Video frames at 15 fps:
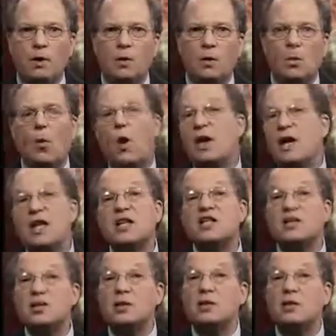One
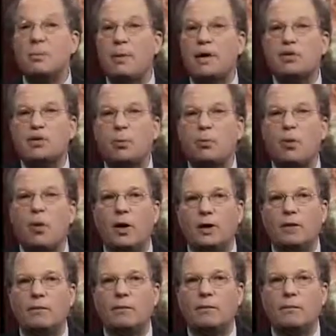incident that makes the point.
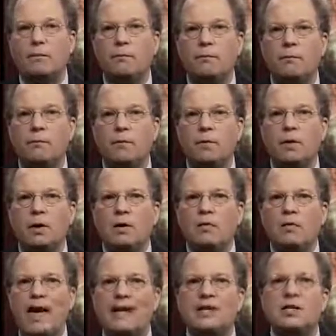
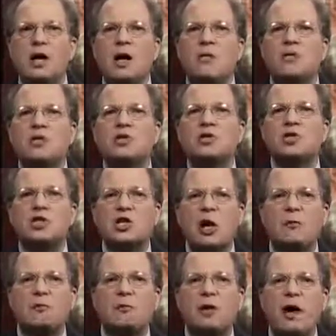That is, the
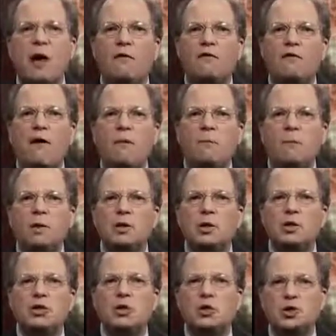discovery of
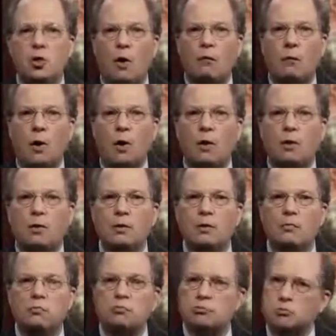malicious software,
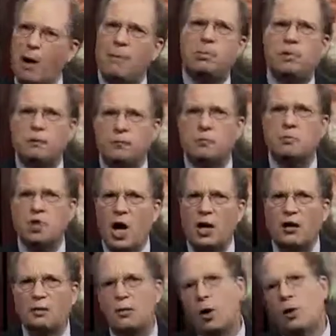probably from
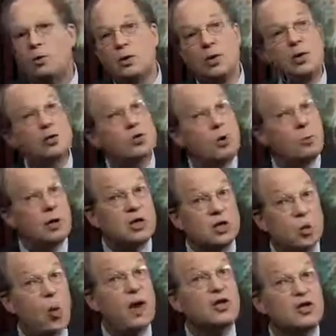China, though nobody's quite